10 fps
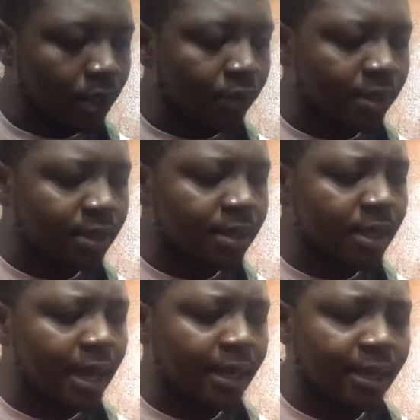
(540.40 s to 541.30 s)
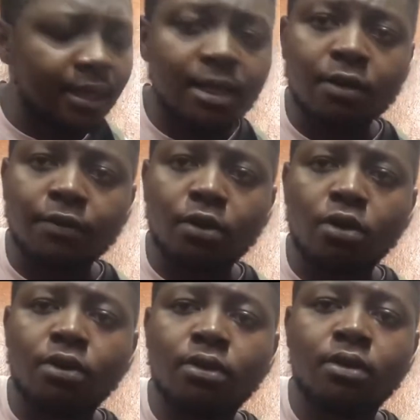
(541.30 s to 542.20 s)
C and the E of the
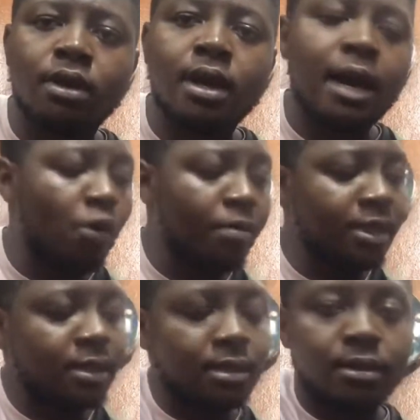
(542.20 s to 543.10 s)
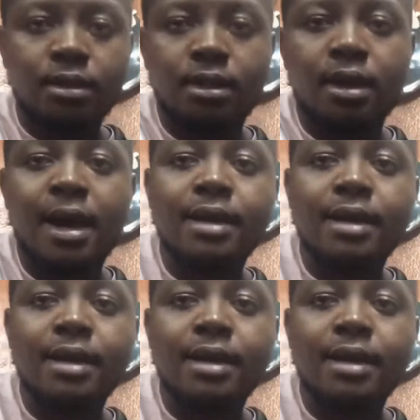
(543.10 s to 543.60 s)
chord. I omit the high